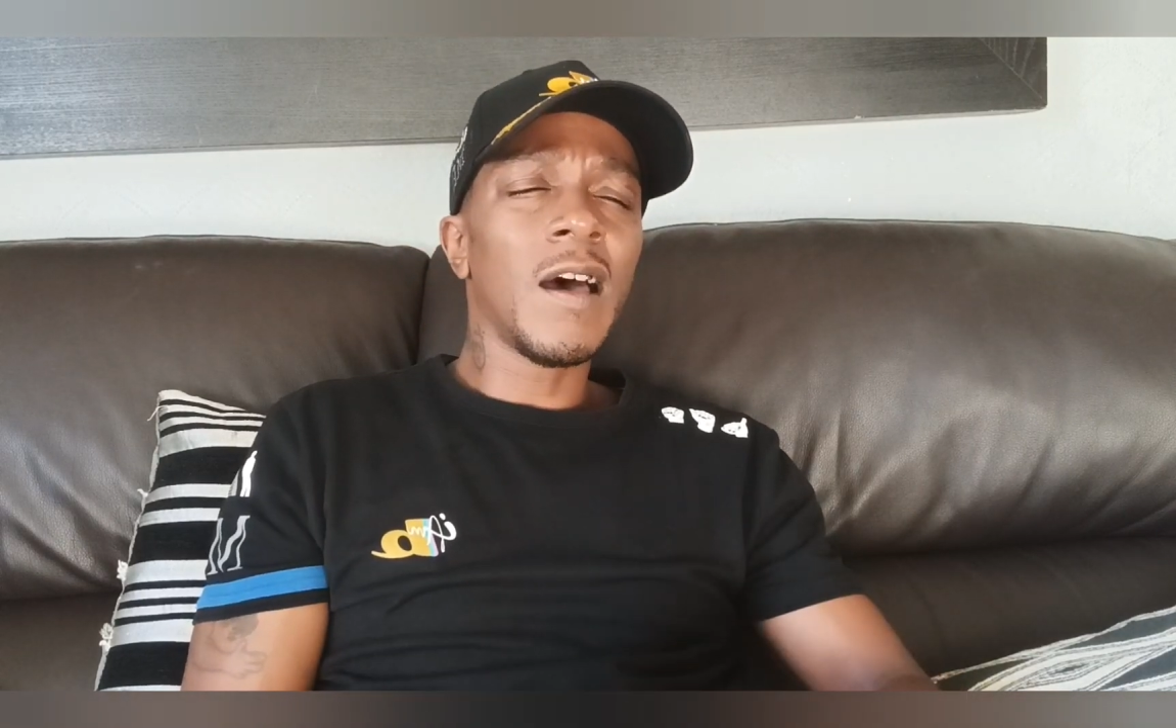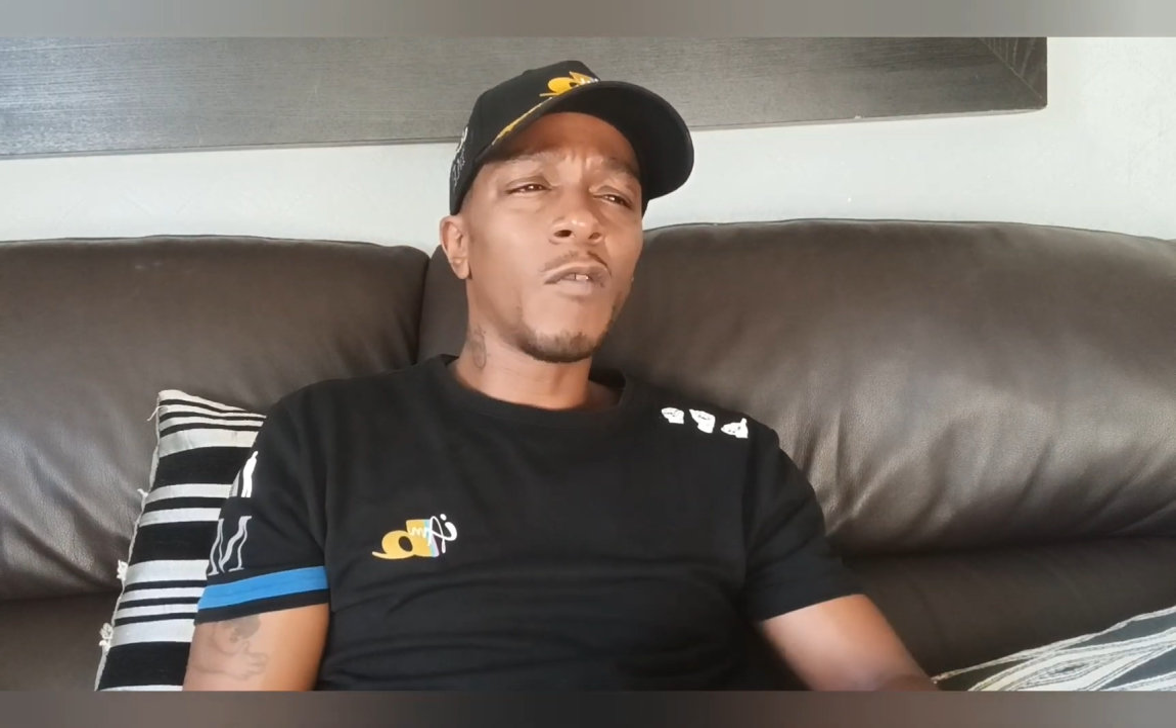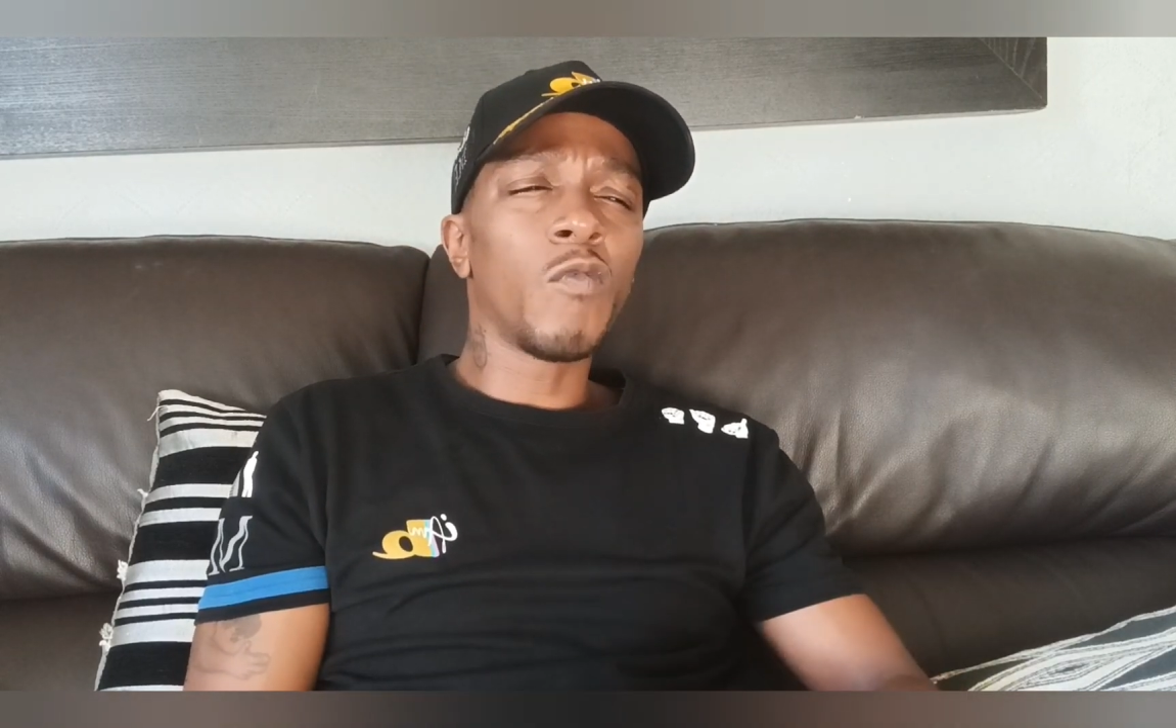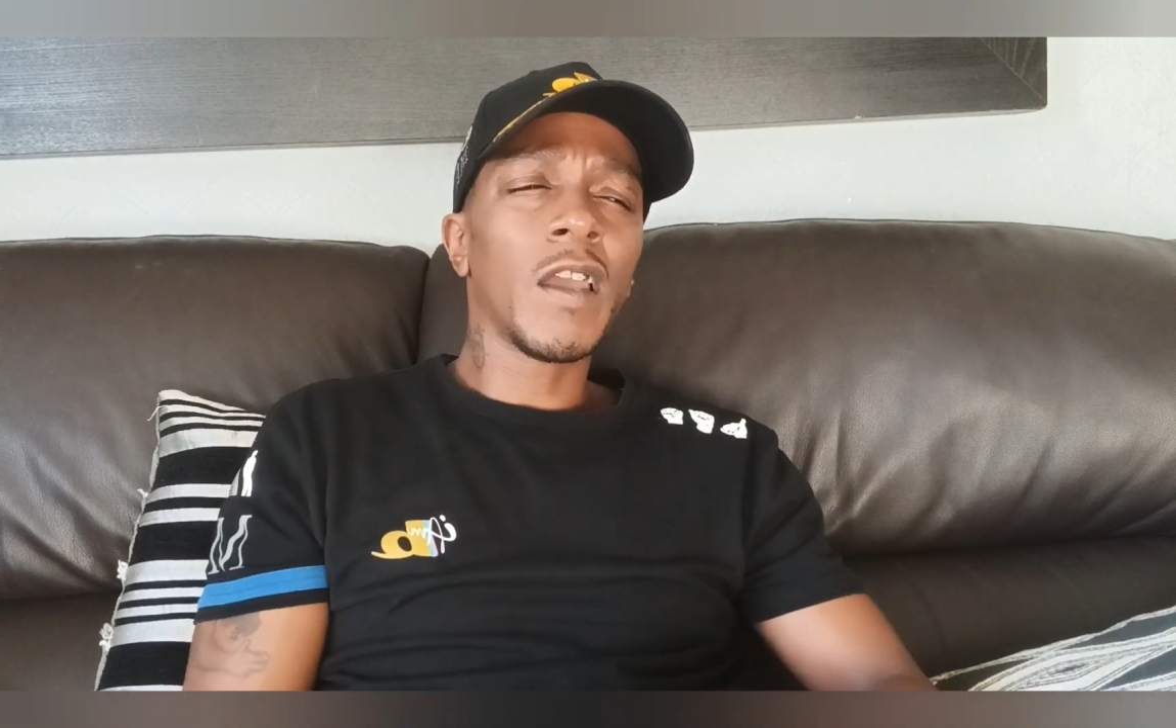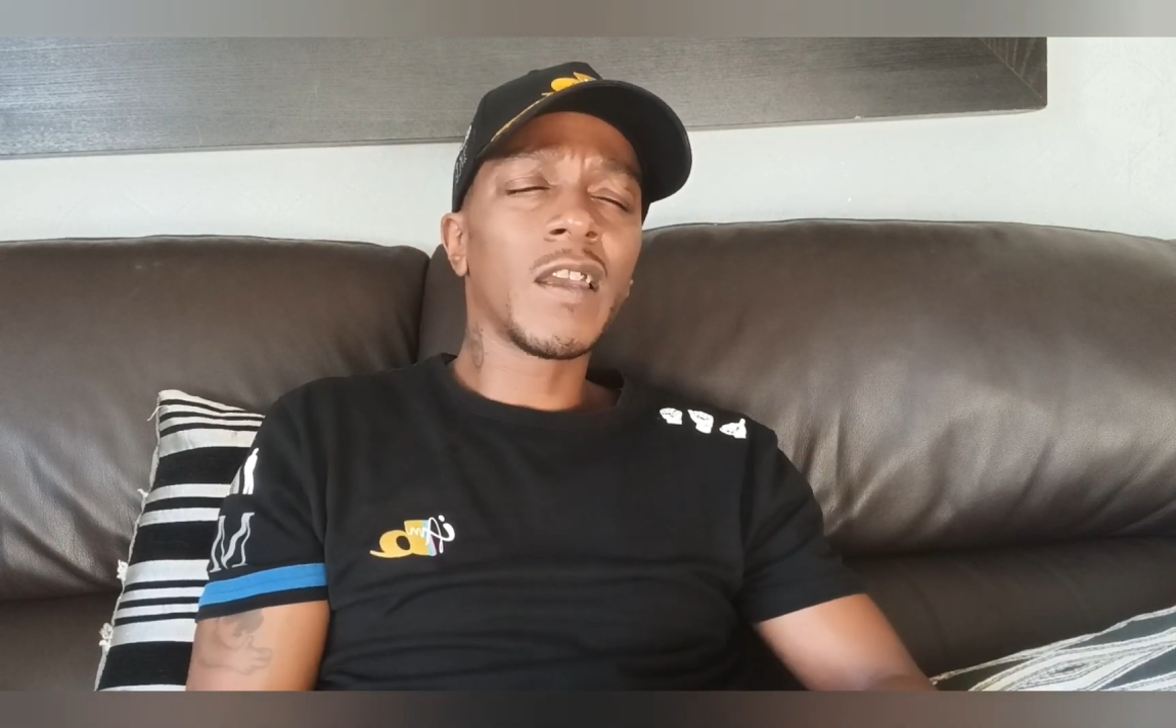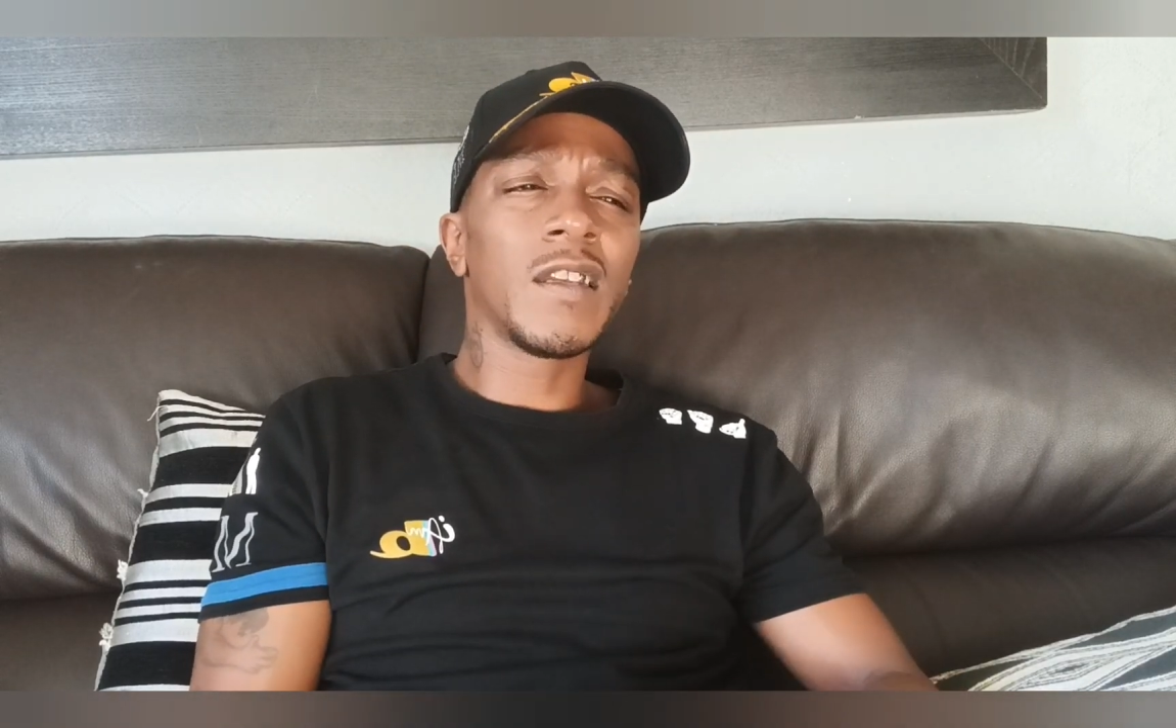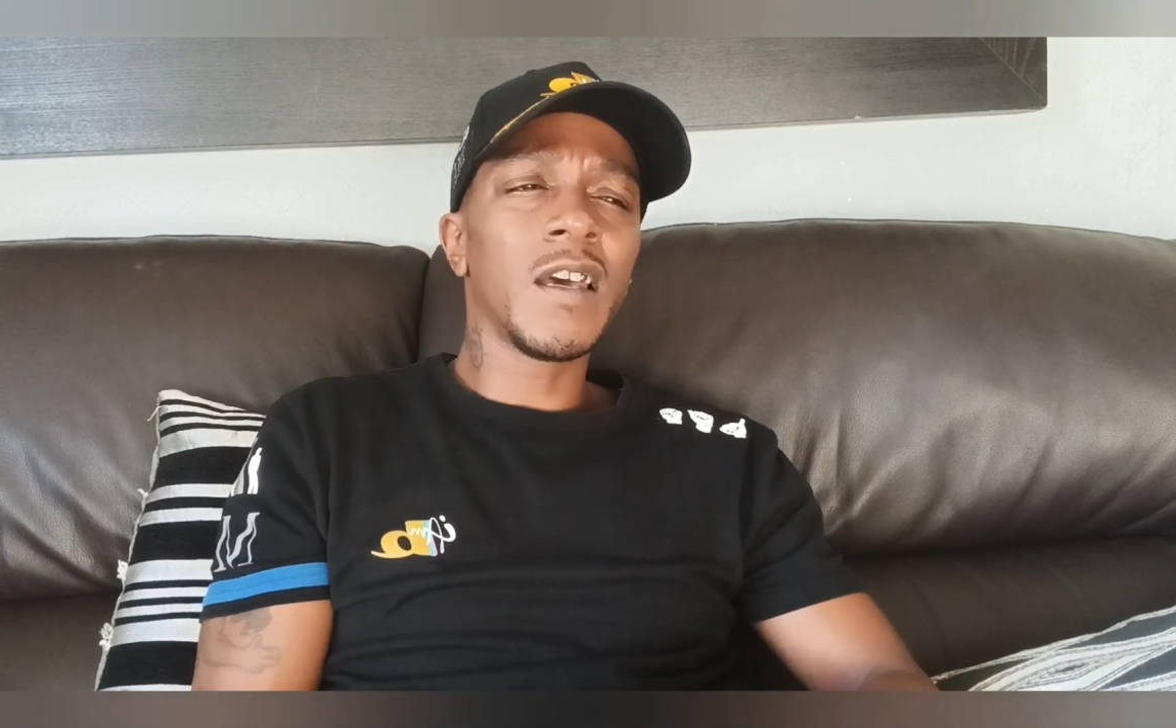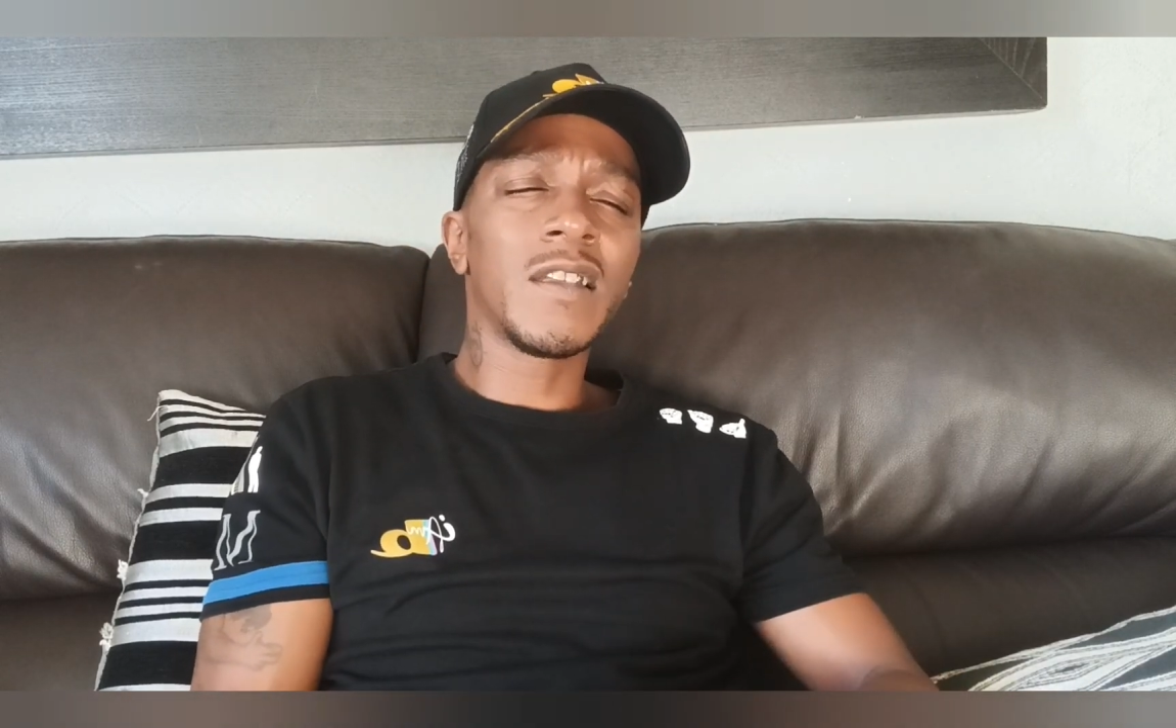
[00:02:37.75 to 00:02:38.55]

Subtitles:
recognize